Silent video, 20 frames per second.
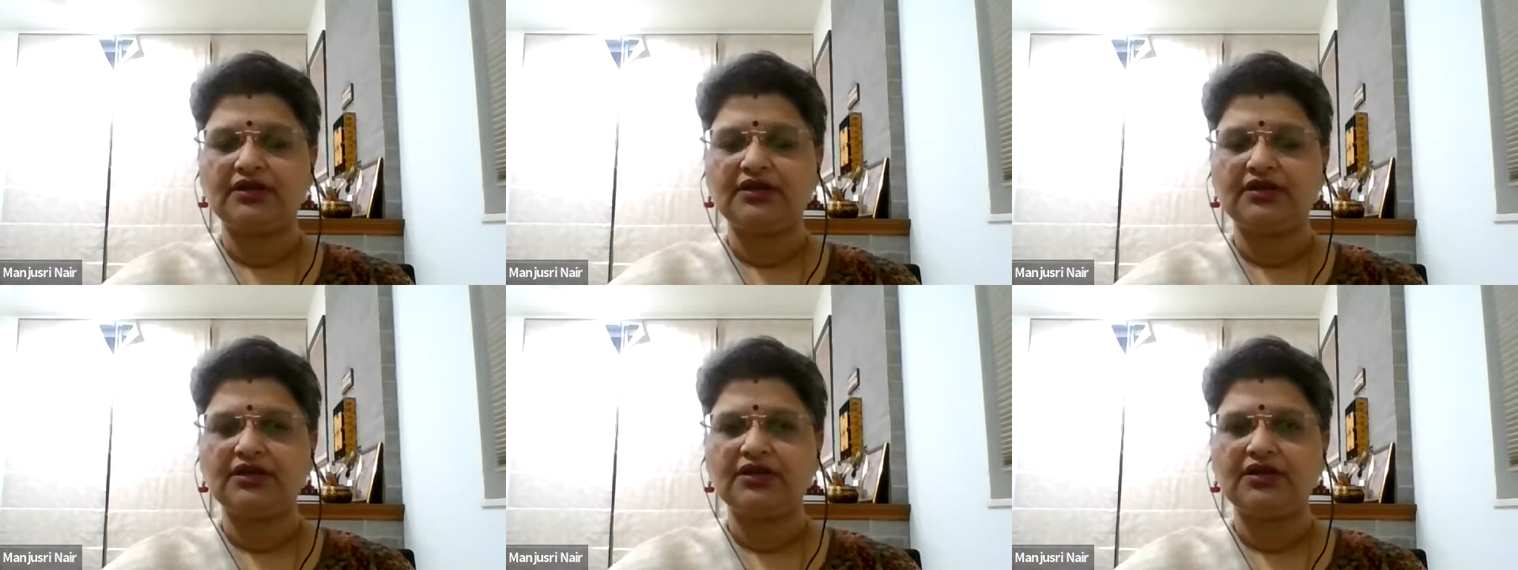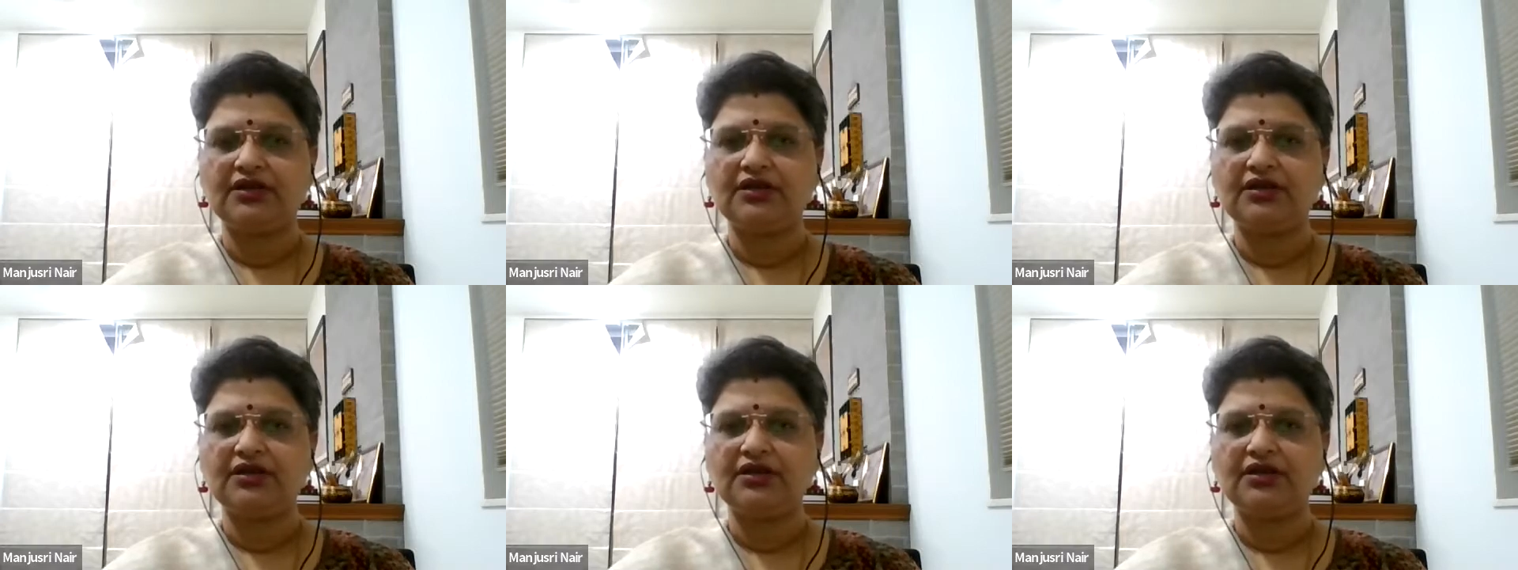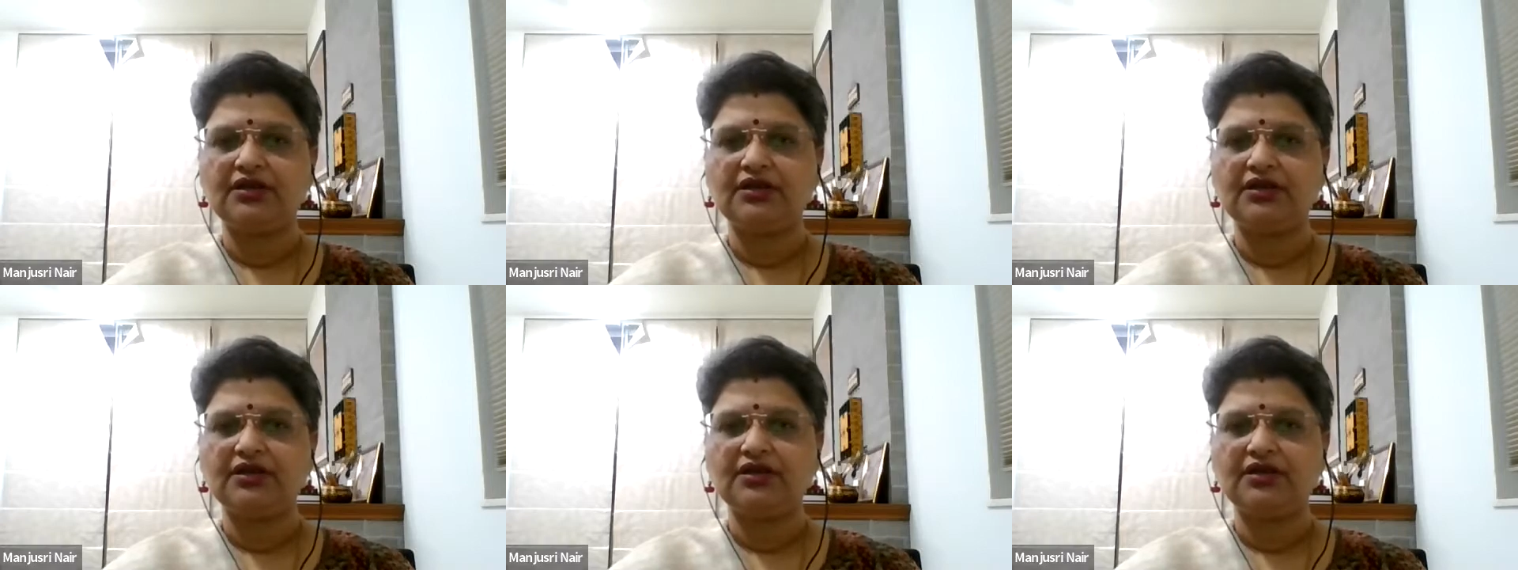
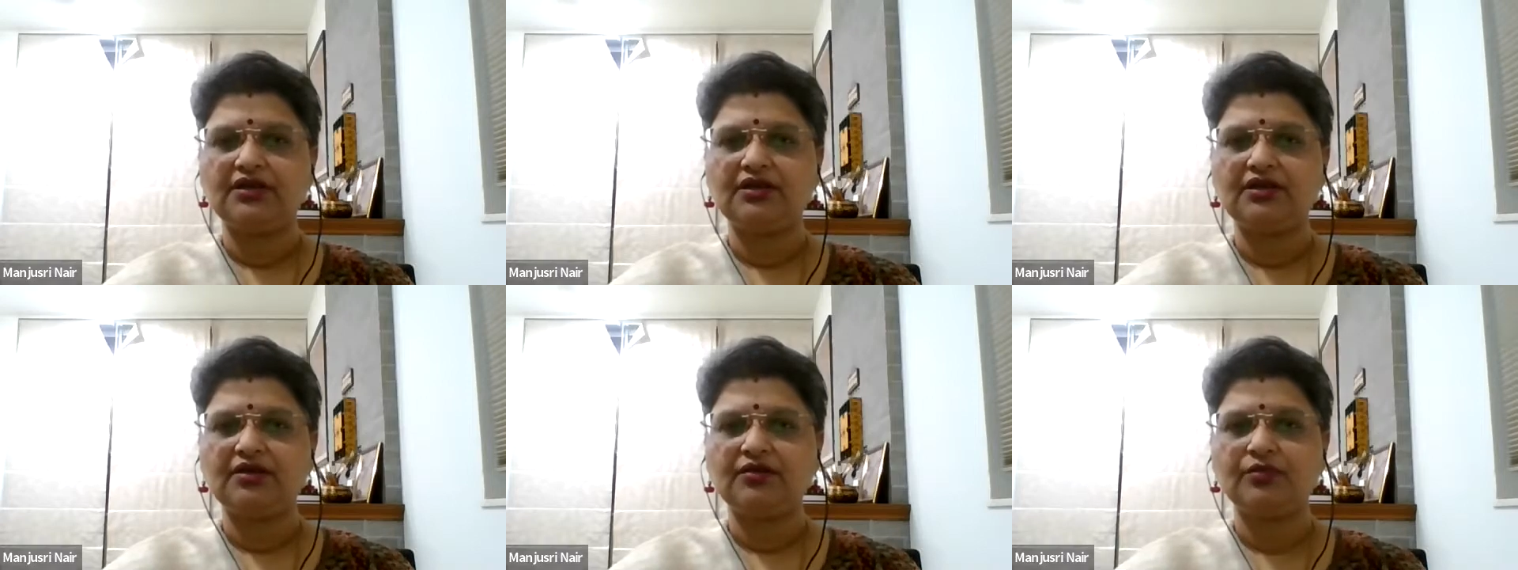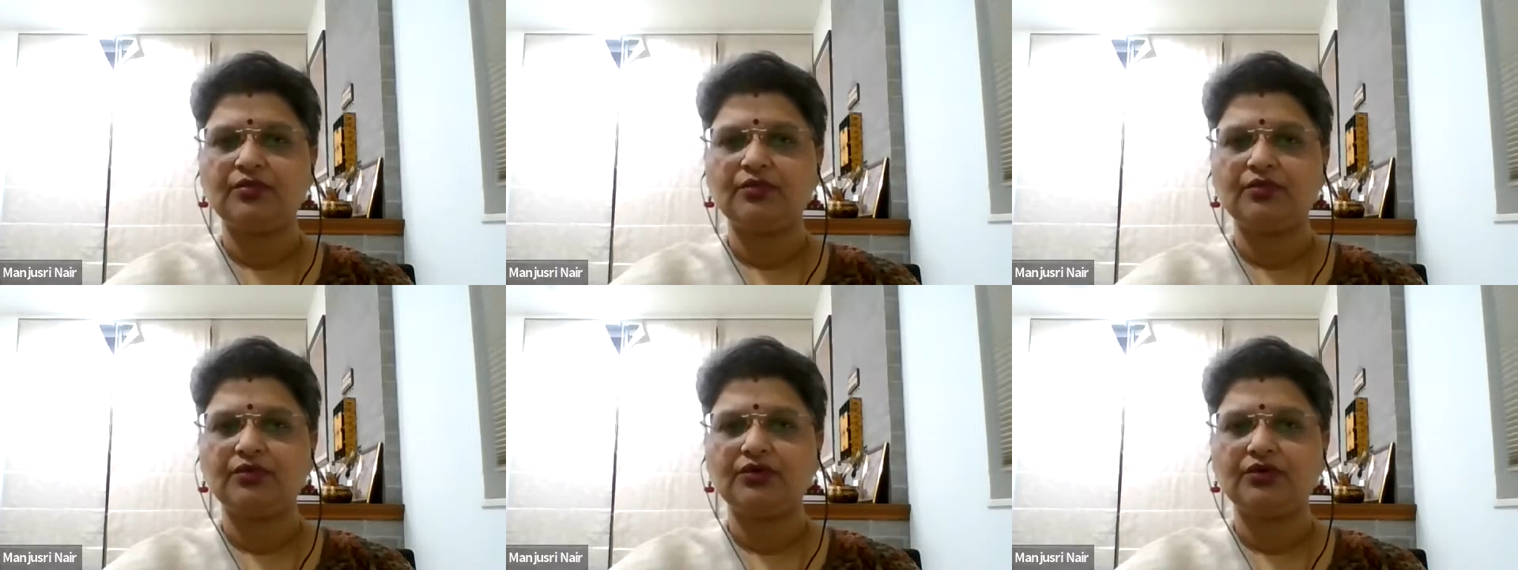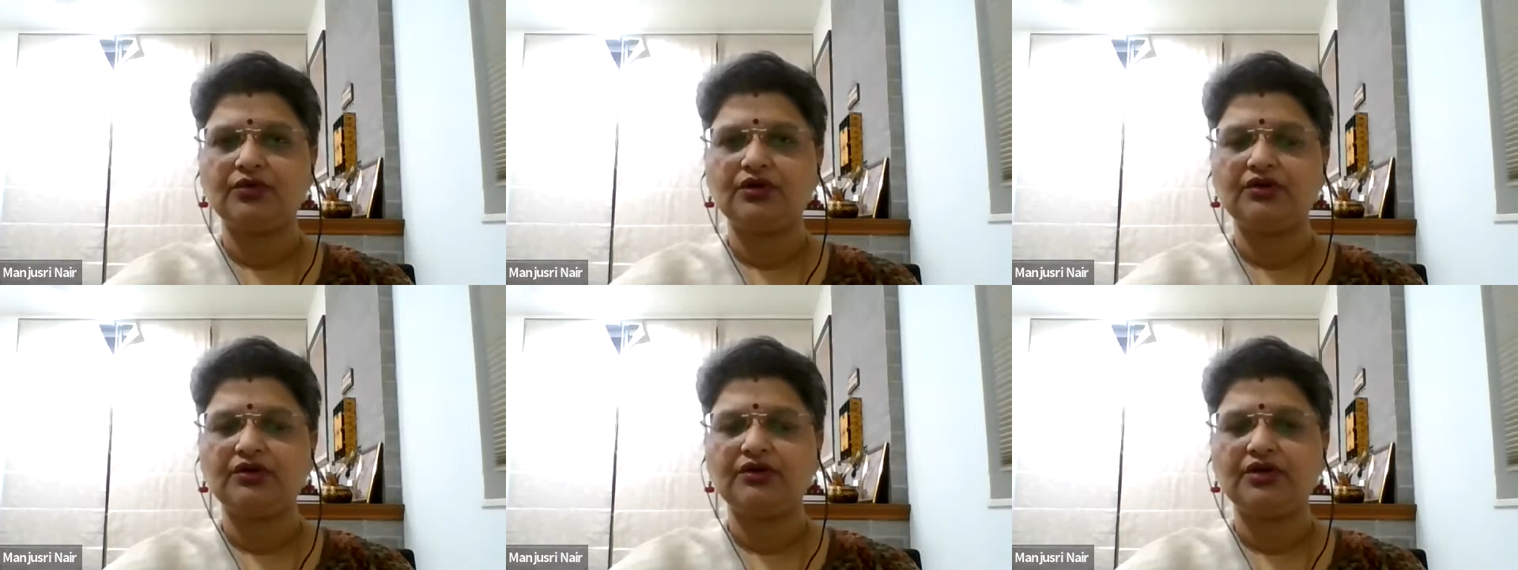
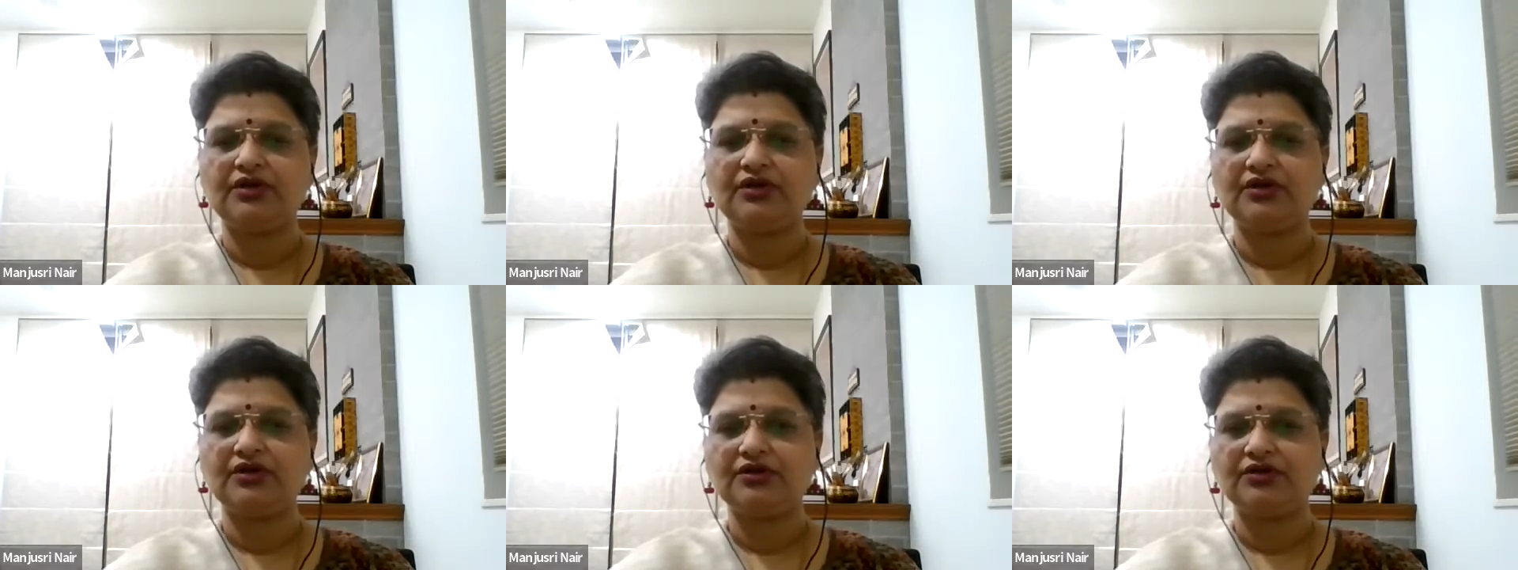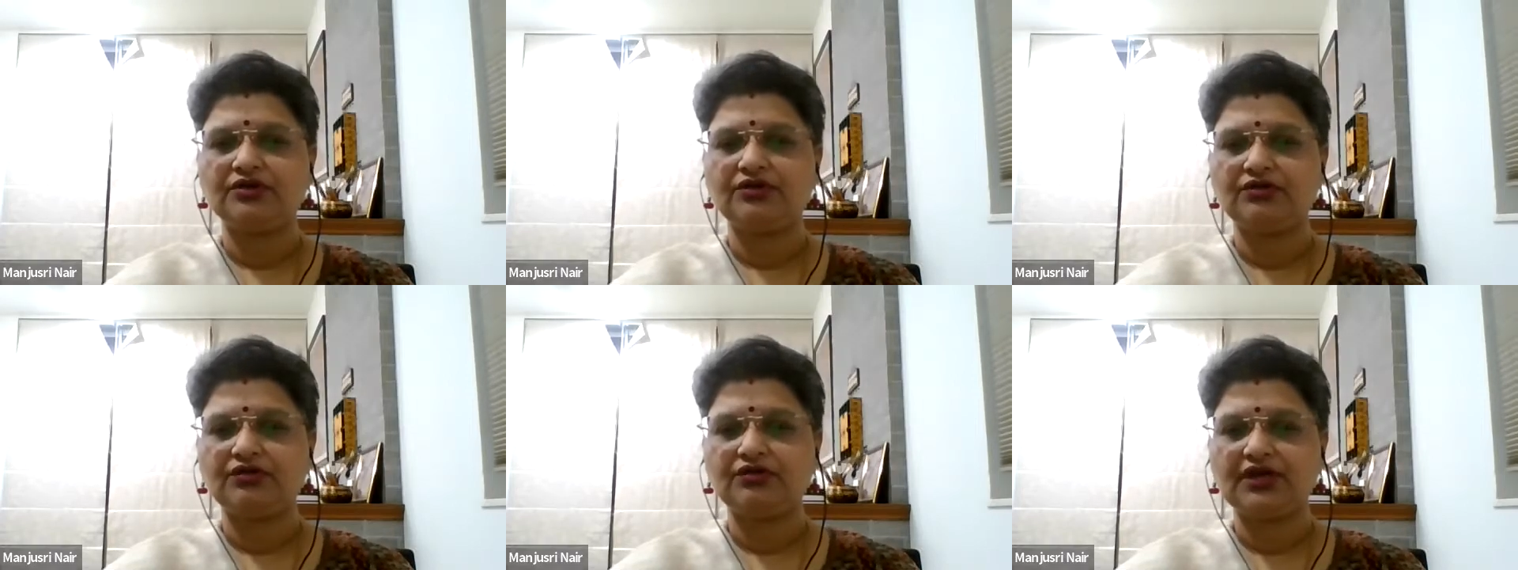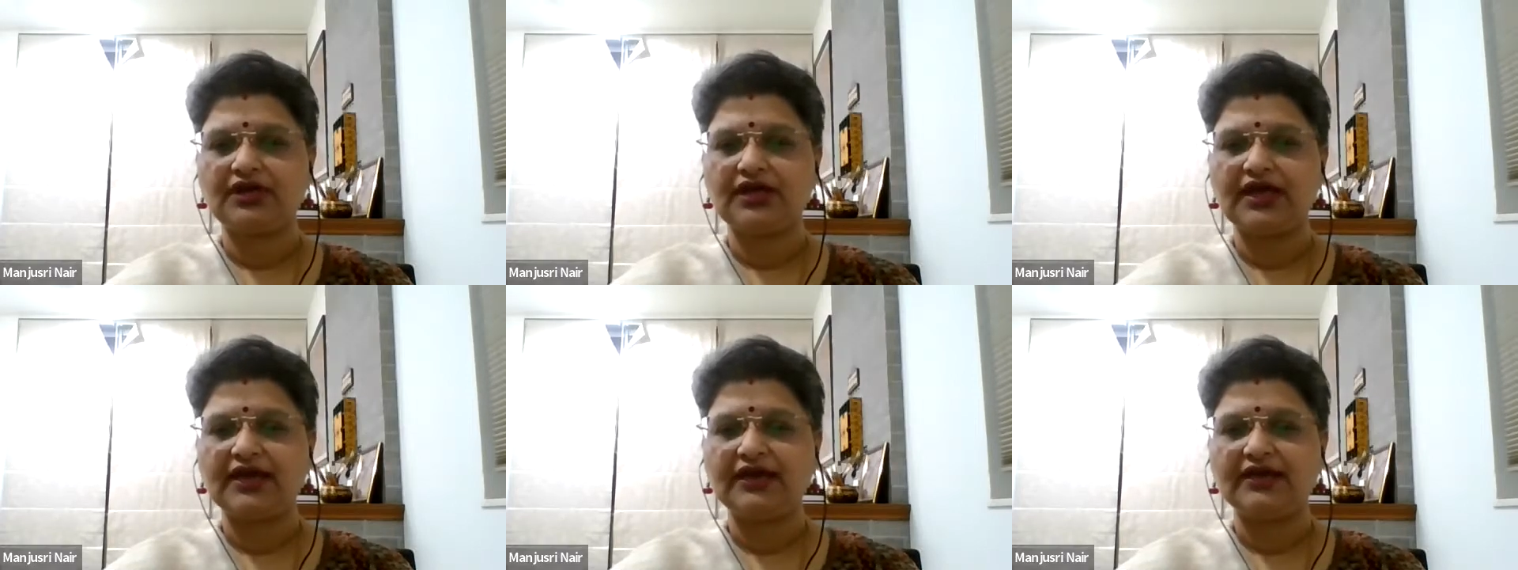deeper into
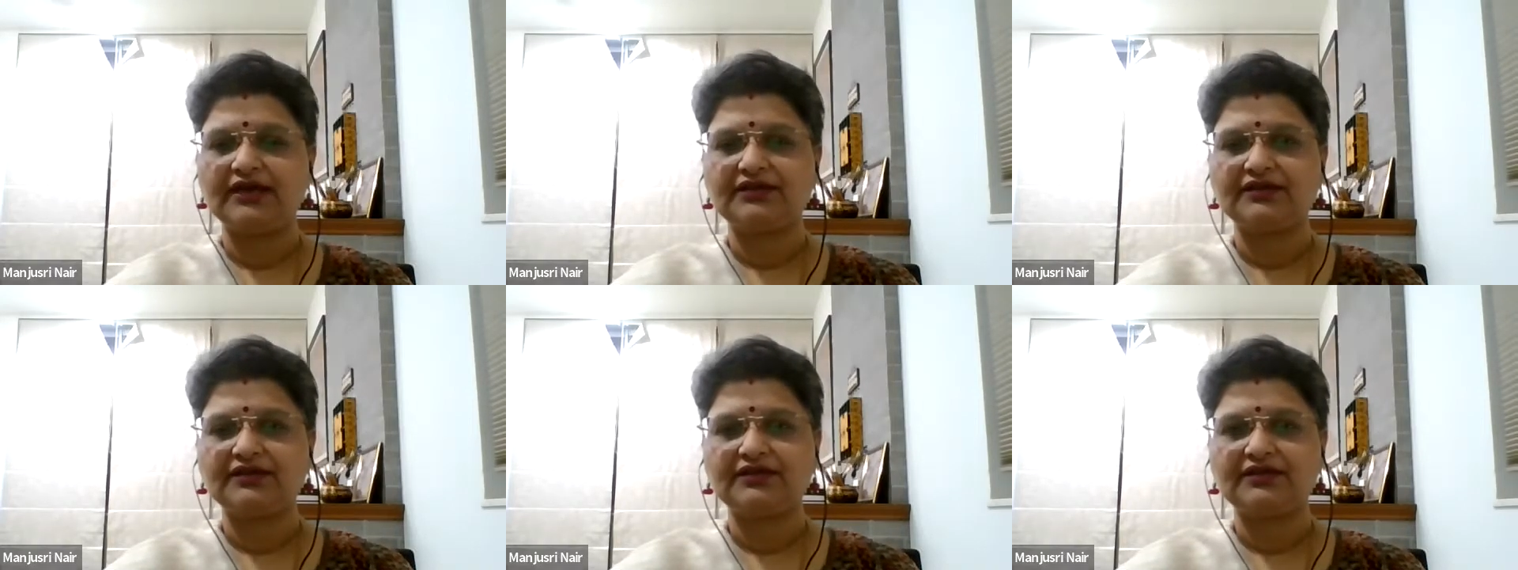relaxation.